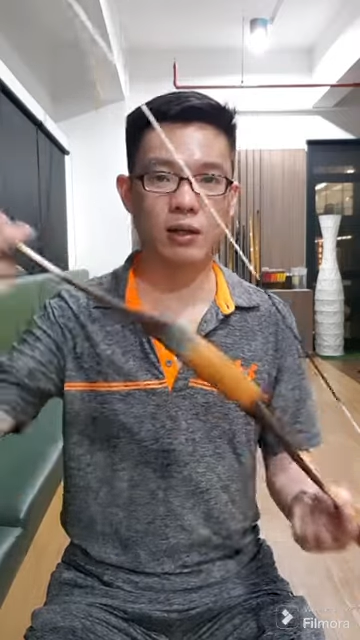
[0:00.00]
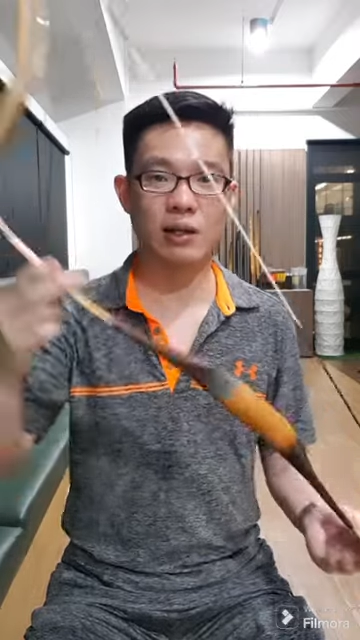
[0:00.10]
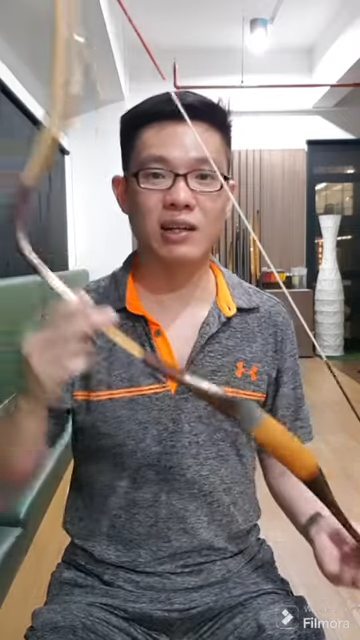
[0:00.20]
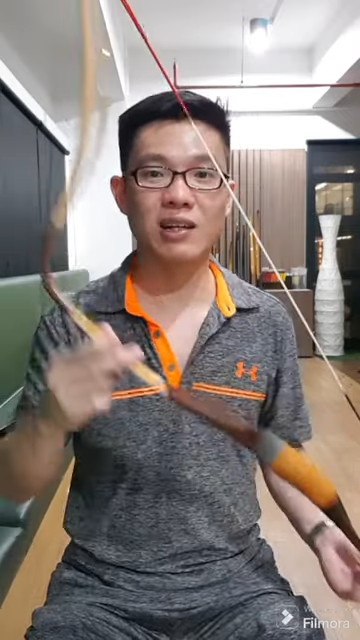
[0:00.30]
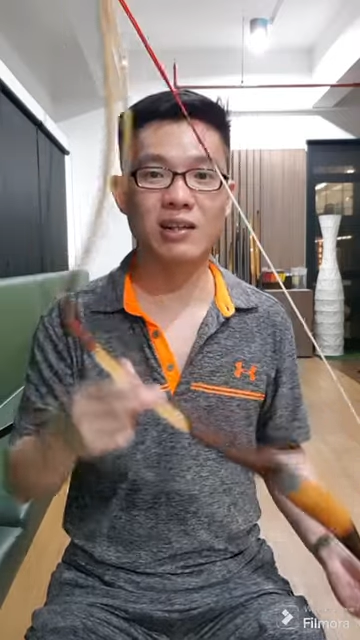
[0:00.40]

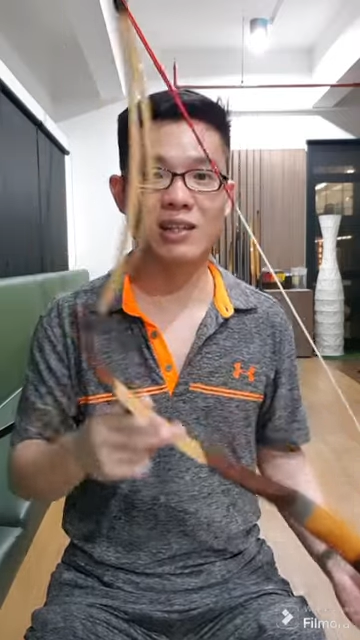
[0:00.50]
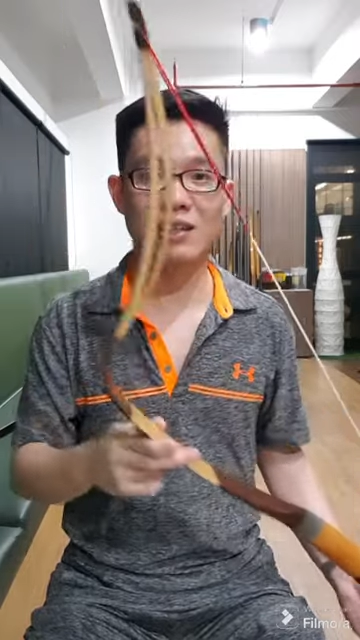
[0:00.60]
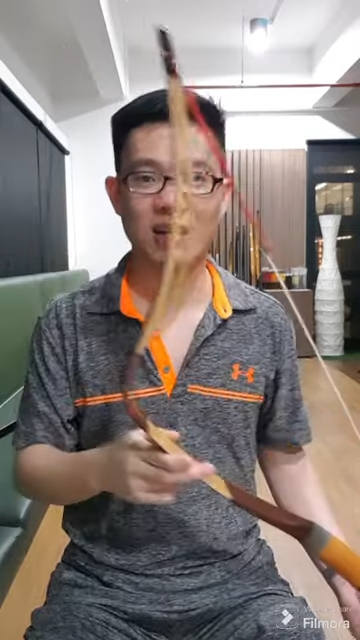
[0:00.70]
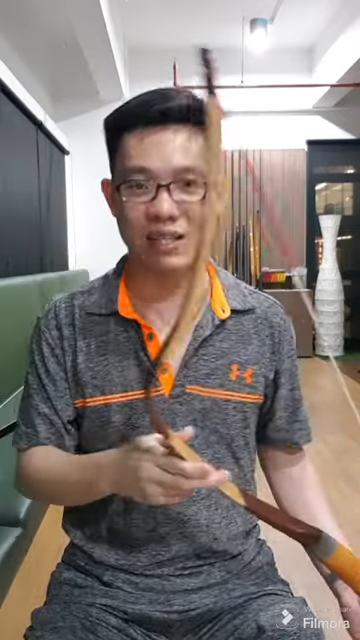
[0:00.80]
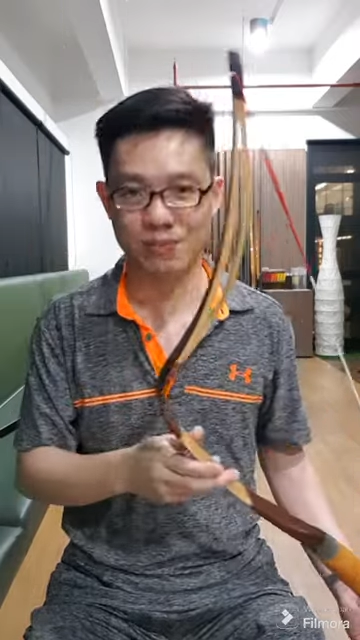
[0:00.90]

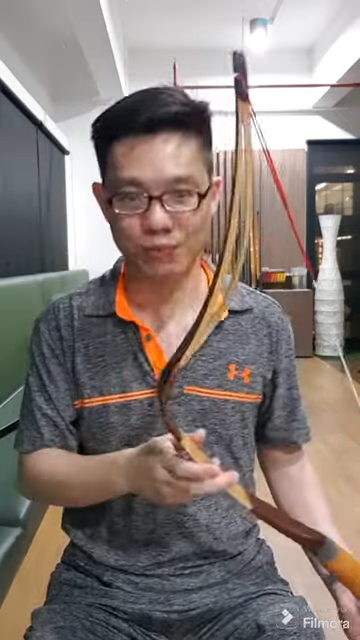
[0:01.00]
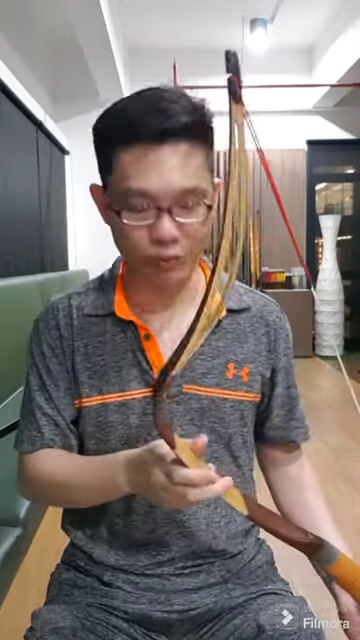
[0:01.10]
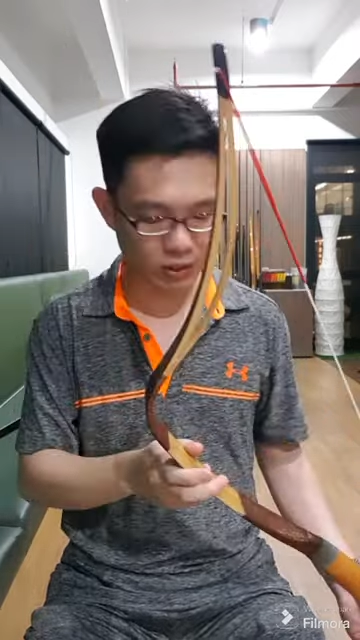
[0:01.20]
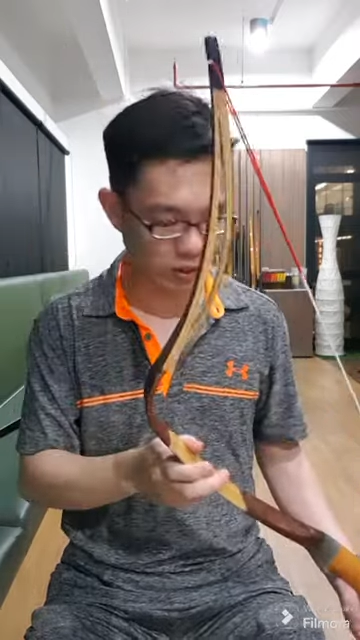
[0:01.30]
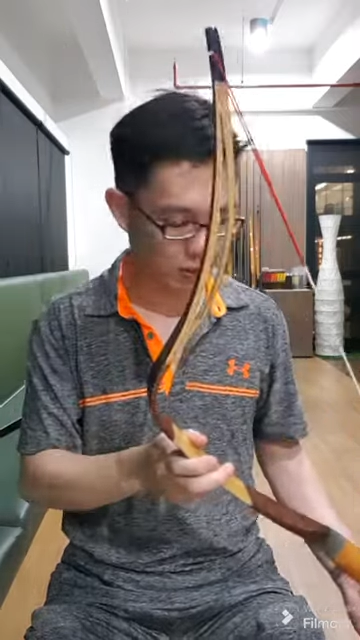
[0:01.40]
Clearly it has
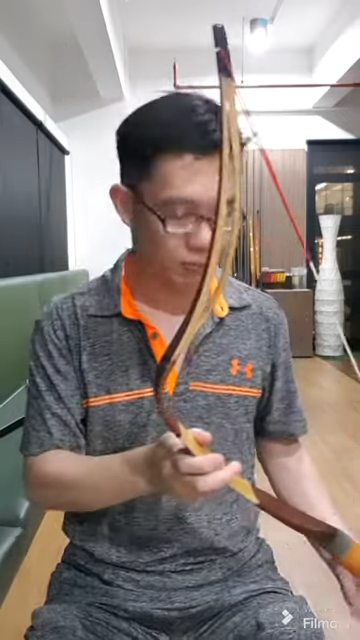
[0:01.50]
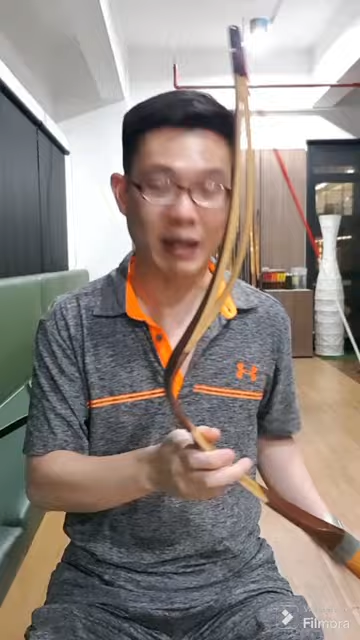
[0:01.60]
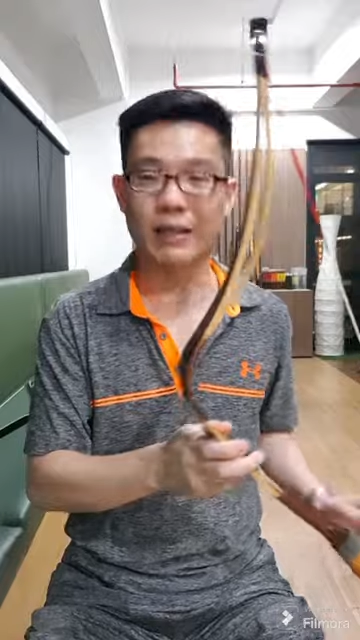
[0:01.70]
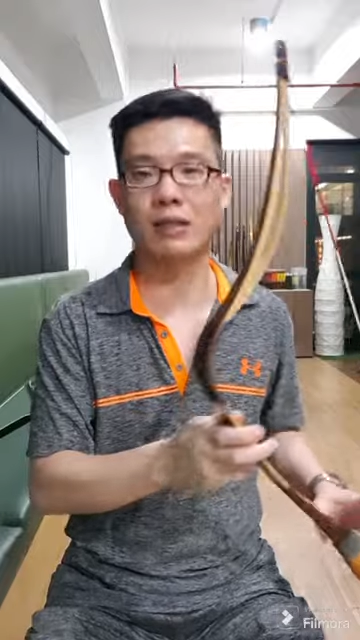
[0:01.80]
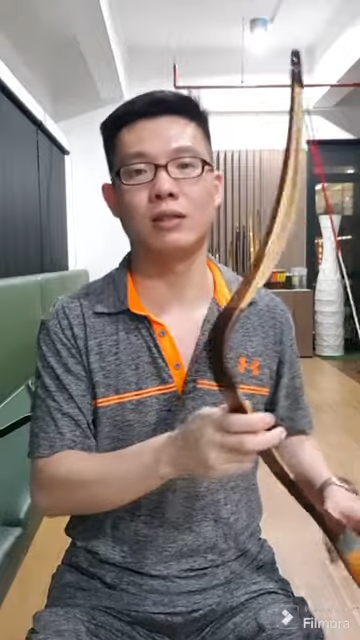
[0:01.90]
broken,
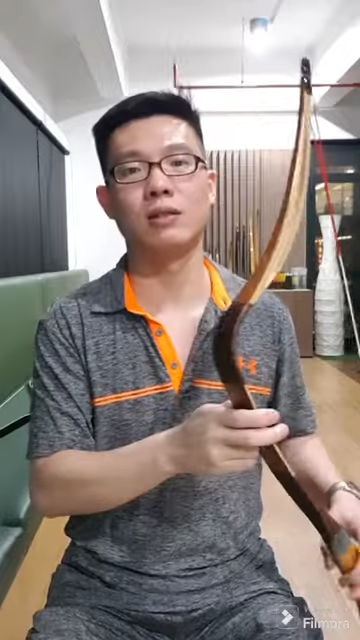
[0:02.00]
but